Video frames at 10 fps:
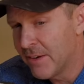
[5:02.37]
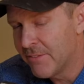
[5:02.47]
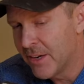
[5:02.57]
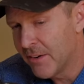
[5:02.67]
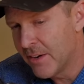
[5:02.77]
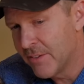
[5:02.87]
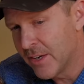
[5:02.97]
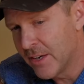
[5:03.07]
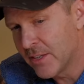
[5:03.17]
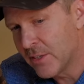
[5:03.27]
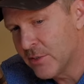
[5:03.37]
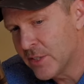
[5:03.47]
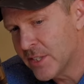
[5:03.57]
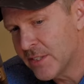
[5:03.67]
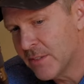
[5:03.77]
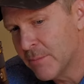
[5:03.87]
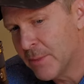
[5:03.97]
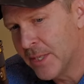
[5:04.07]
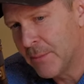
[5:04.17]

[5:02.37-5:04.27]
very, very close. but it